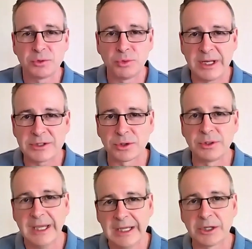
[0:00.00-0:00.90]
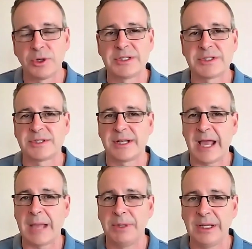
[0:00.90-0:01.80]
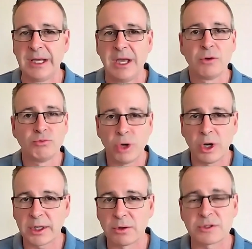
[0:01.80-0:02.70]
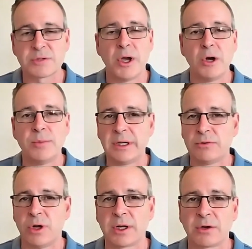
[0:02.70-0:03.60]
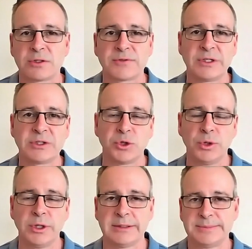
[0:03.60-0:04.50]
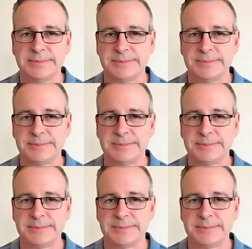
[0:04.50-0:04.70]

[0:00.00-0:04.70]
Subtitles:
the rental increases that are happening right across Melbourne and right across Victoria.